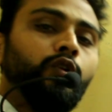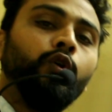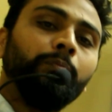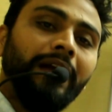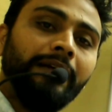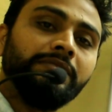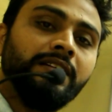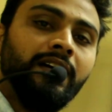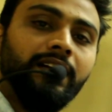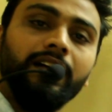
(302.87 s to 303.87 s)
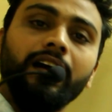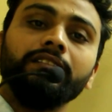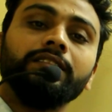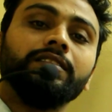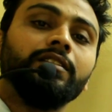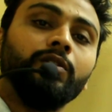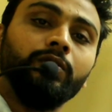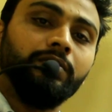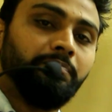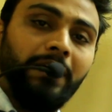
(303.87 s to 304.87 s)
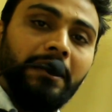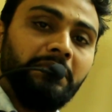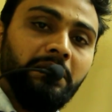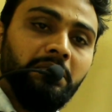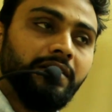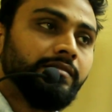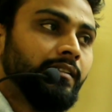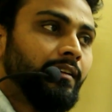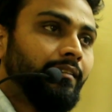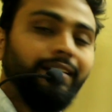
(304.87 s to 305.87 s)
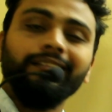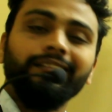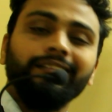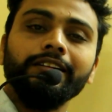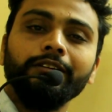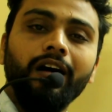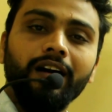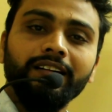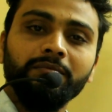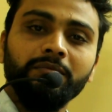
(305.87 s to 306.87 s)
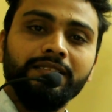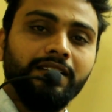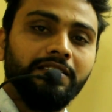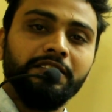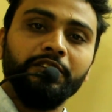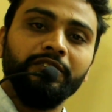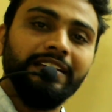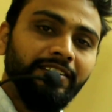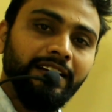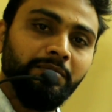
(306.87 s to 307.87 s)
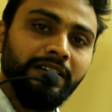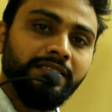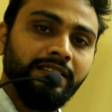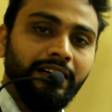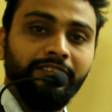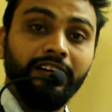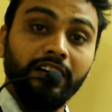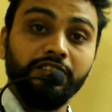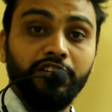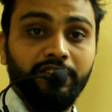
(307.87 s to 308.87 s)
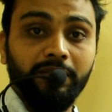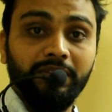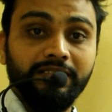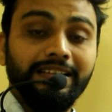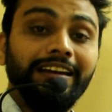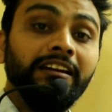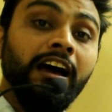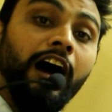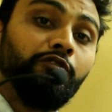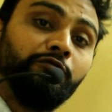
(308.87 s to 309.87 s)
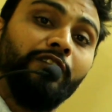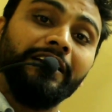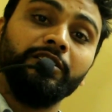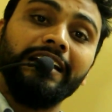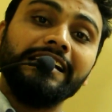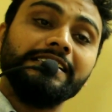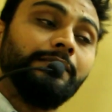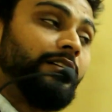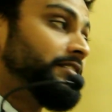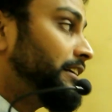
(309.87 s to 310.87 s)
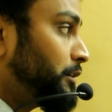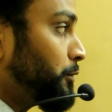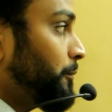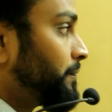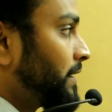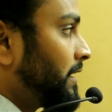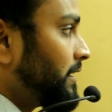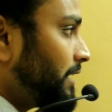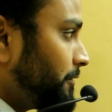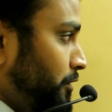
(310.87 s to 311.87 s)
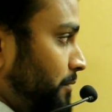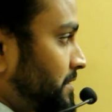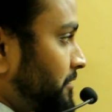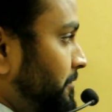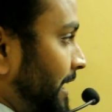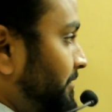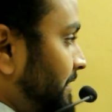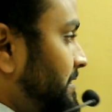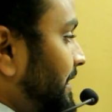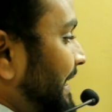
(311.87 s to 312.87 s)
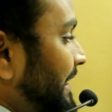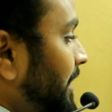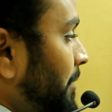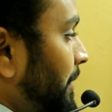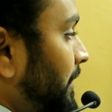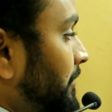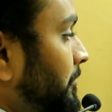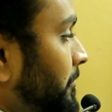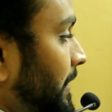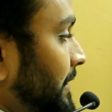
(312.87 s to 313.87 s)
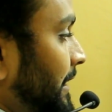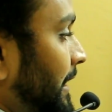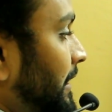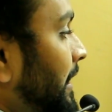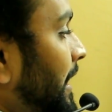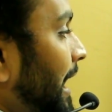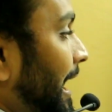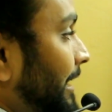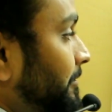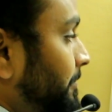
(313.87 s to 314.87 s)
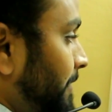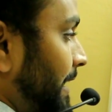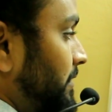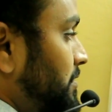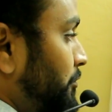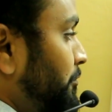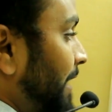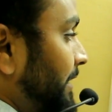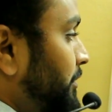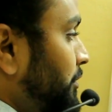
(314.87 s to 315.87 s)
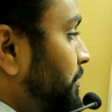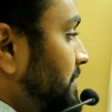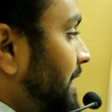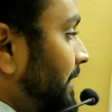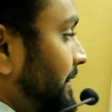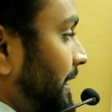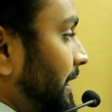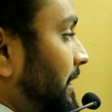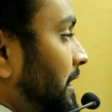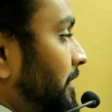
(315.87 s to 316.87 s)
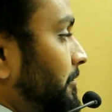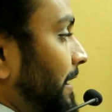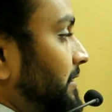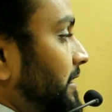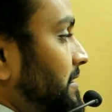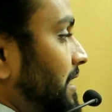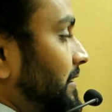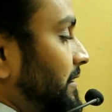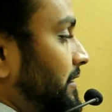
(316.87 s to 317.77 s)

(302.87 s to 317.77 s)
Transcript: co-primes, not prime numbers, not consecutive odd numbers, consecutive even numbers, not even consecutive numbers. Then how to find out LCM of the 2? Here if you observe 5 is in common for 10 and 5. So 5 2s are 10, 5 3s are